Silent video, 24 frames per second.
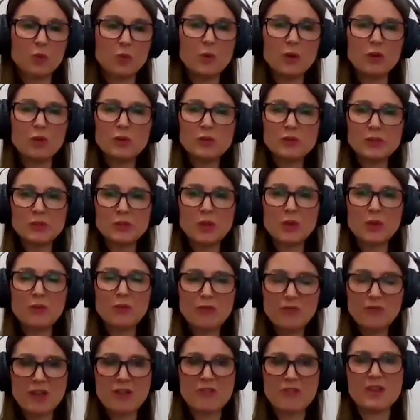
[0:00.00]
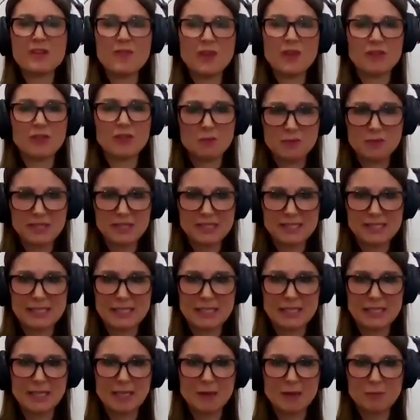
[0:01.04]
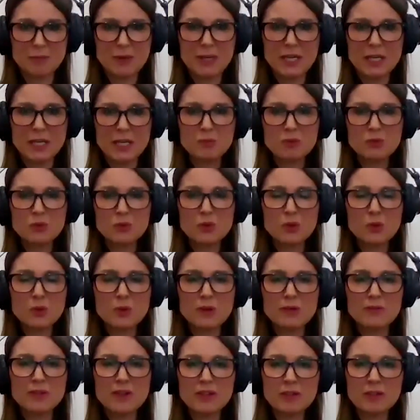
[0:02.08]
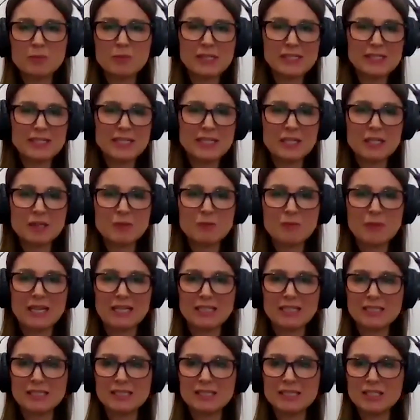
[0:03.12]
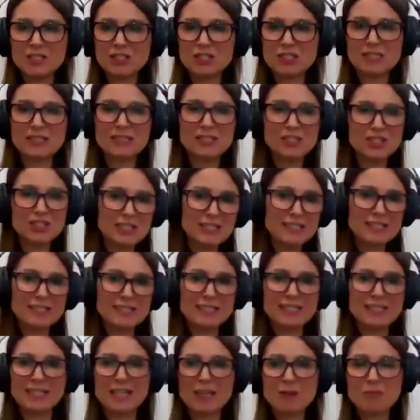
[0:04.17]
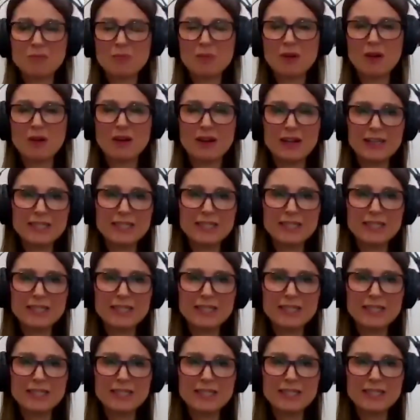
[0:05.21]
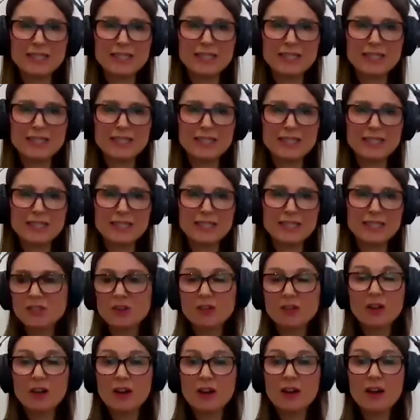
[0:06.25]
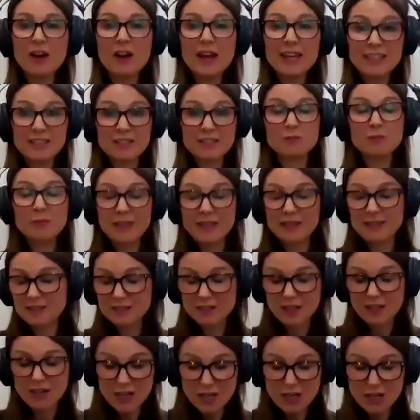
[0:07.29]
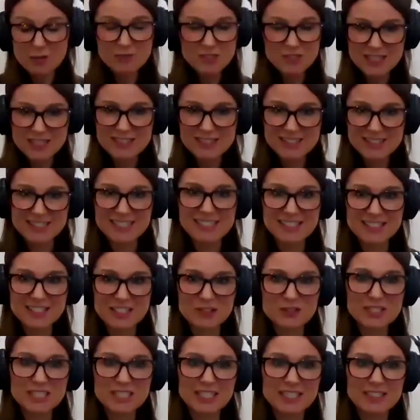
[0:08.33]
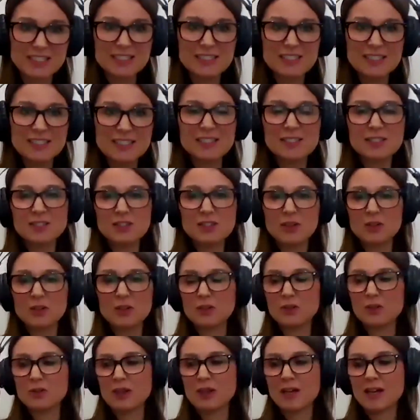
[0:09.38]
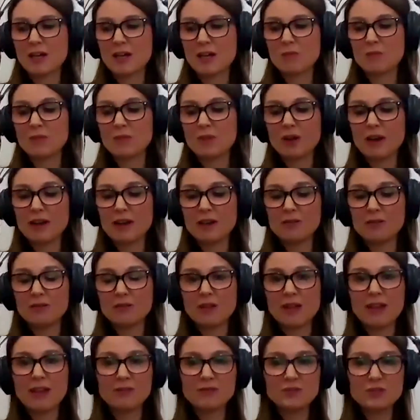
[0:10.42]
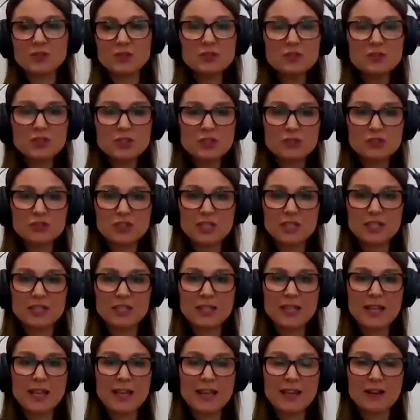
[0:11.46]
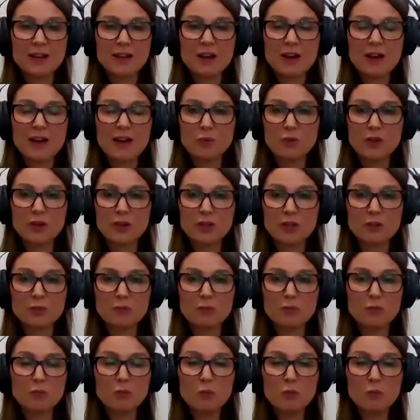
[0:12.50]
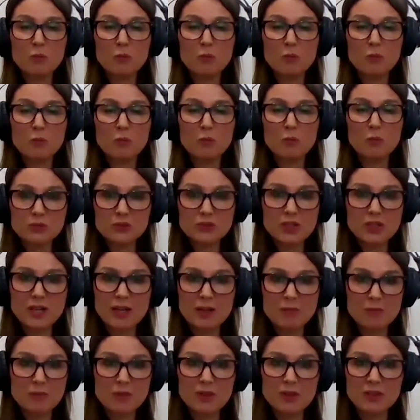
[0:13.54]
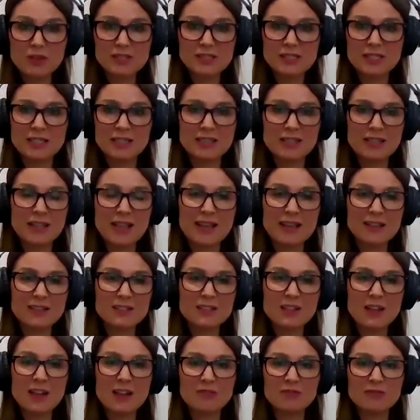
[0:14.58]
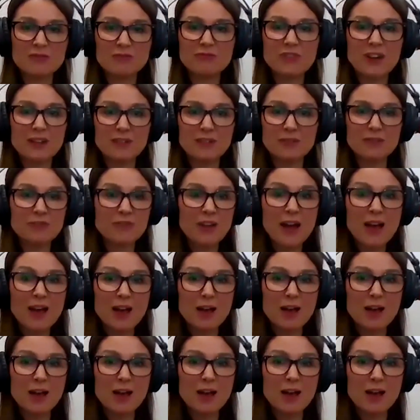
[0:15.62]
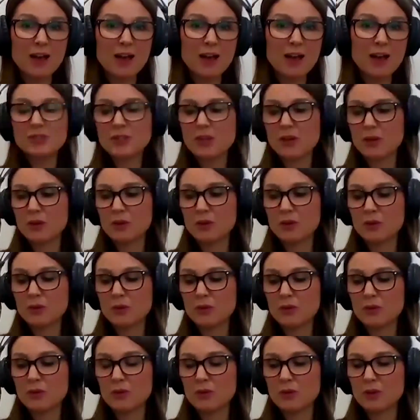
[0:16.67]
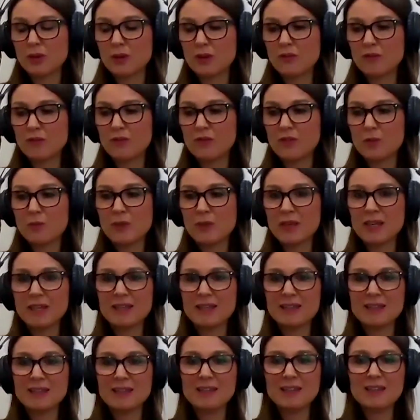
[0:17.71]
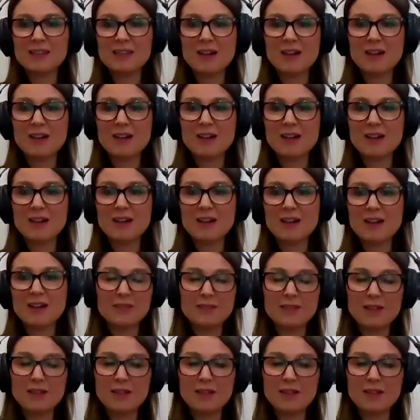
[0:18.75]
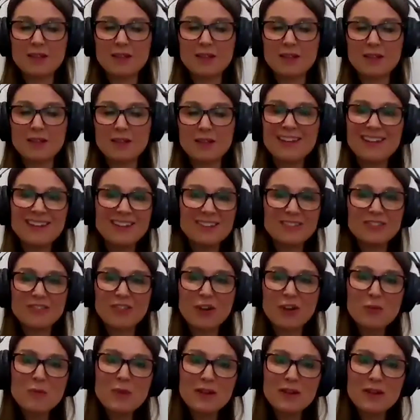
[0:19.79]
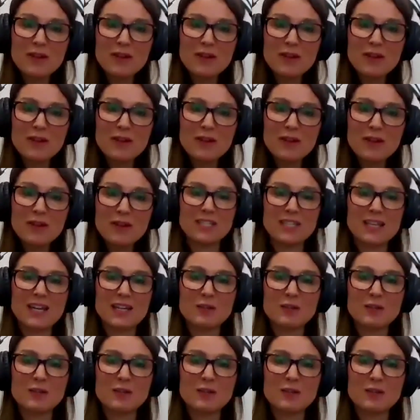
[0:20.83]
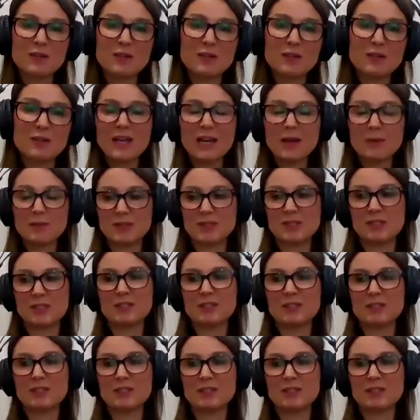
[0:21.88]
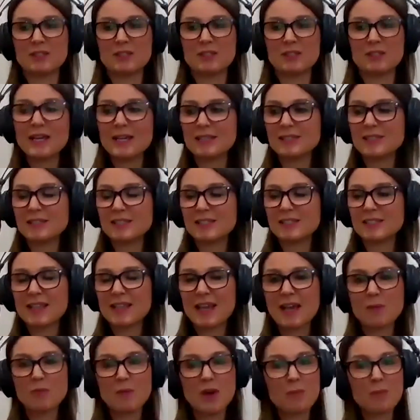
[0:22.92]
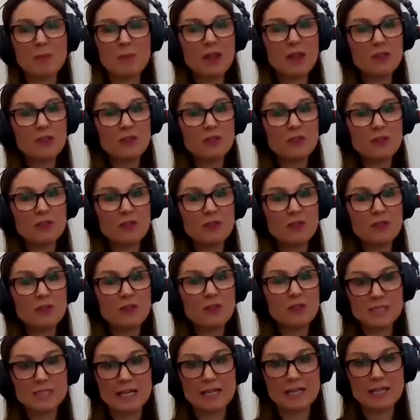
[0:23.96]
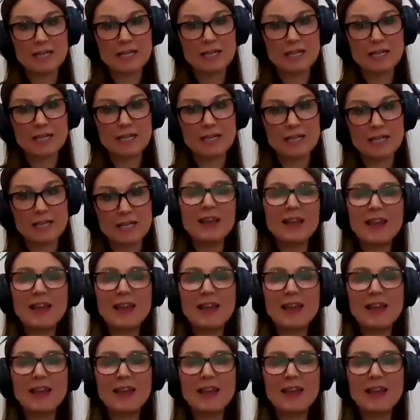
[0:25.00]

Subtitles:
We're also very, very busy, and people who are very busy make decisions just to get by each week. So I'm just as guilty. So I have 2 children, and I work more than a full-time person, and I run a farm. So for me, I can't grow my own veggie garden, but I'm absolutely blessed that my mother-in-law does.